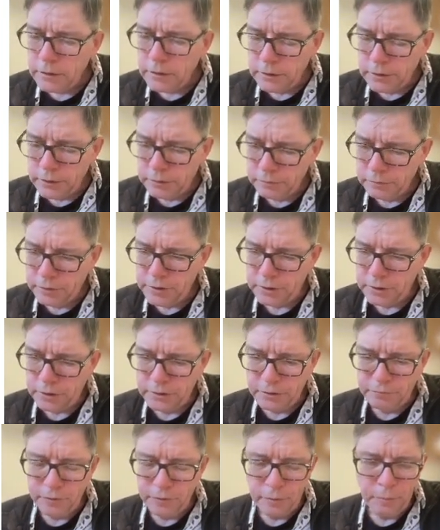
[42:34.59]
the
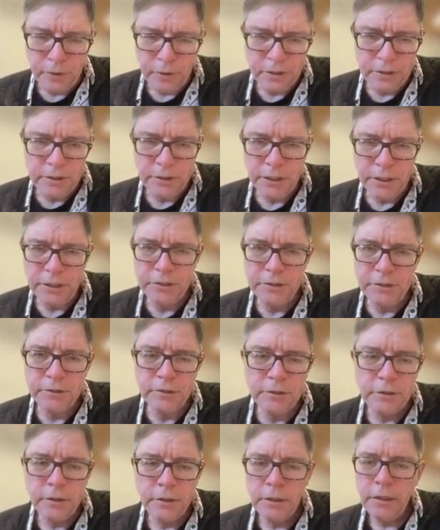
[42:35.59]
results of your
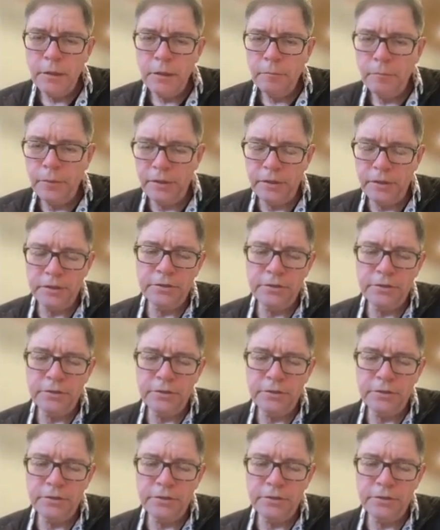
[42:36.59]
presentations, but